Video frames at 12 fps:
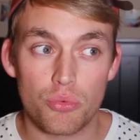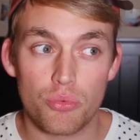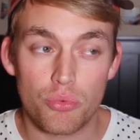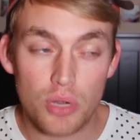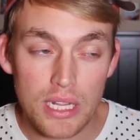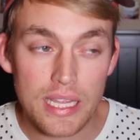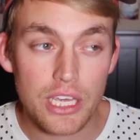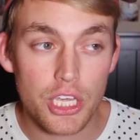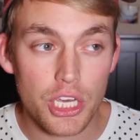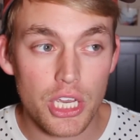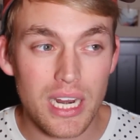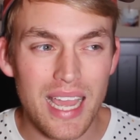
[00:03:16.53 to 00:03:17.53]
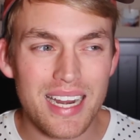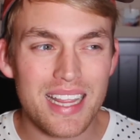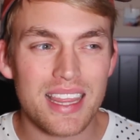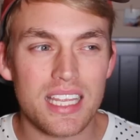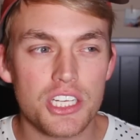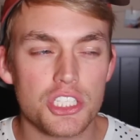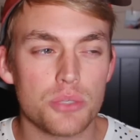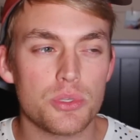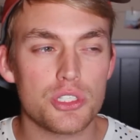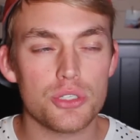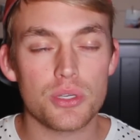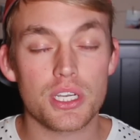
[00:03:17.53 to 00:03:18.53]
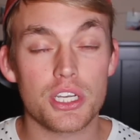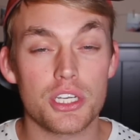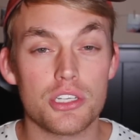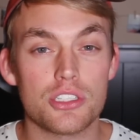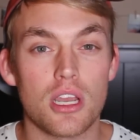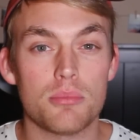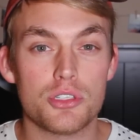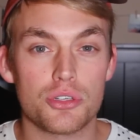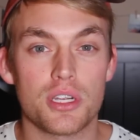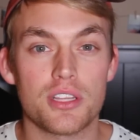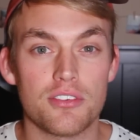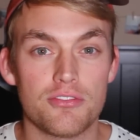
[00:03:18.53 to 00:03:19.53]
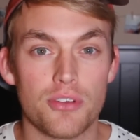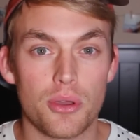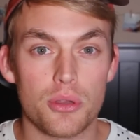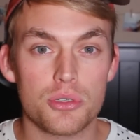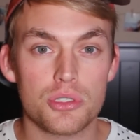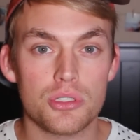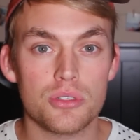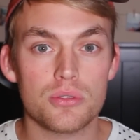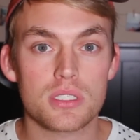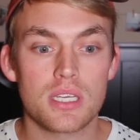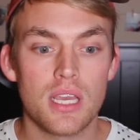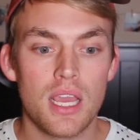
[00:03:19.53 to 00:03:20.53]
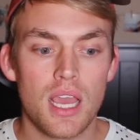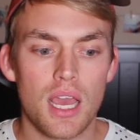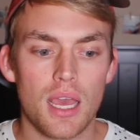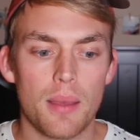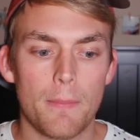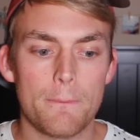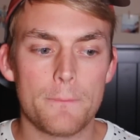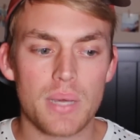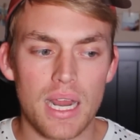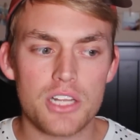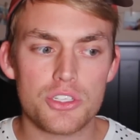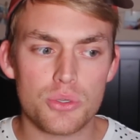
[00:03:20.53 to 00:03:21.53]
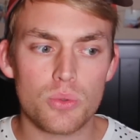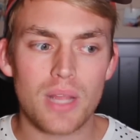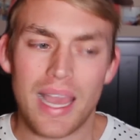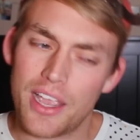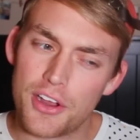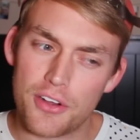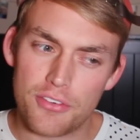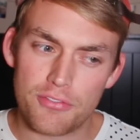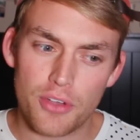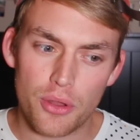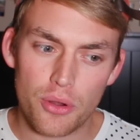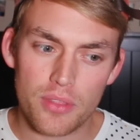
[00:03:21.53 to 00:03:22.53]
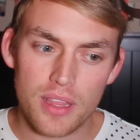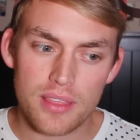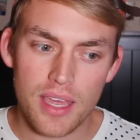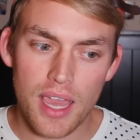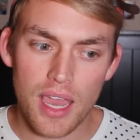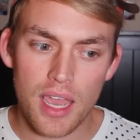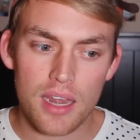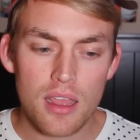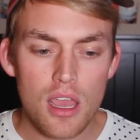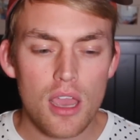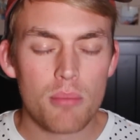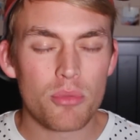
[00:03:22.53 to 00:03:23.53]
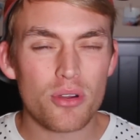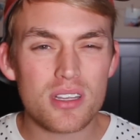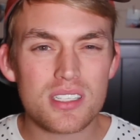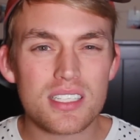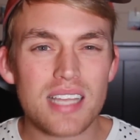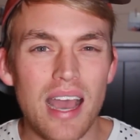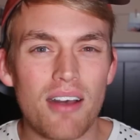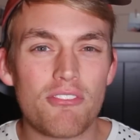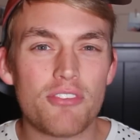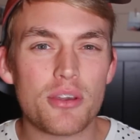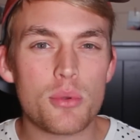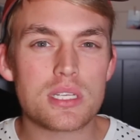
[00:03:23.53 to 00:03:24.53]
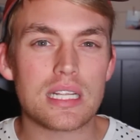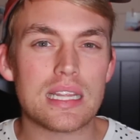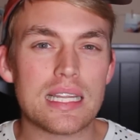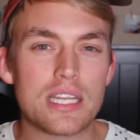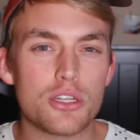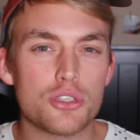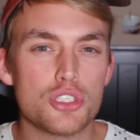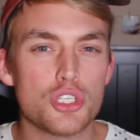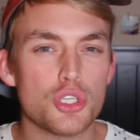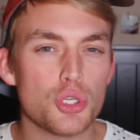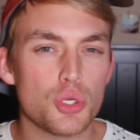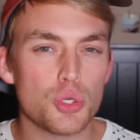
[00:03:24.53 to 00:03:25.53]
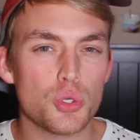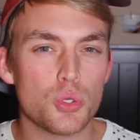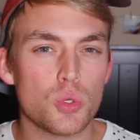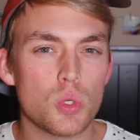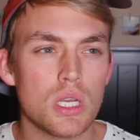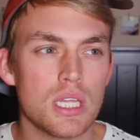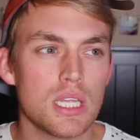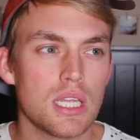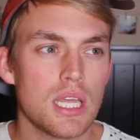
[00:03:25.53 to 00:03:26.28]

really good. I didn't think she was doing a good job during the photo shoot, but I do like her photo that they had. Marissa's outfit was a little too